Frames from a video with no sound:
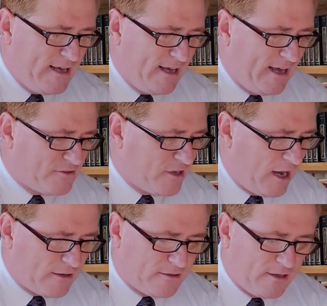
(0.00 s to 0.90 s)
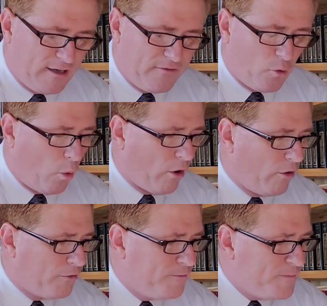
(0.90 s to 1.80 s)
has got uh, the
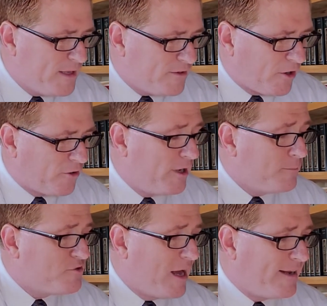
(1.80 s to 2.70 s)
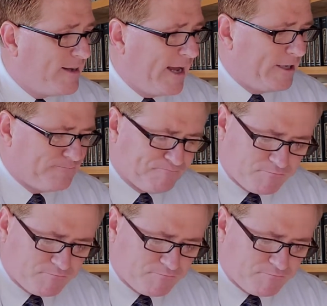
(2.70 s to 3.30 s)
world turned upside down.